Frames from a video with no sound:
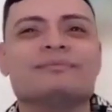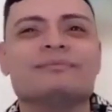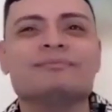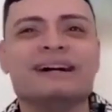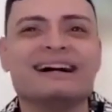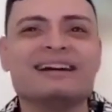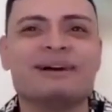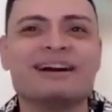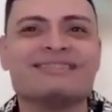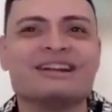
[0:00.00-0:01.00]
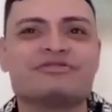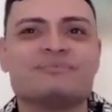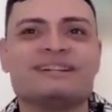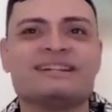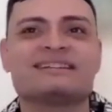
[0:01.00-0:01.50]
my my range
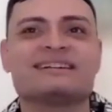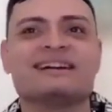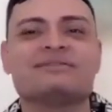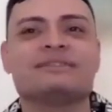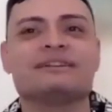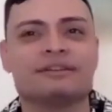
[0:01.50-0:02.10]
would be a kind of a,